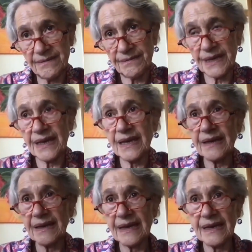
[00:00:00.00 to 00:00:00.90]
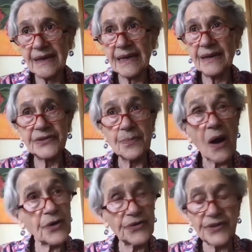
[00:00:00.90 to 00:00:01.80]
we, in a
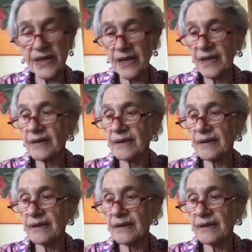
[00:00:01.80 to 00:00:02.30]
democracy,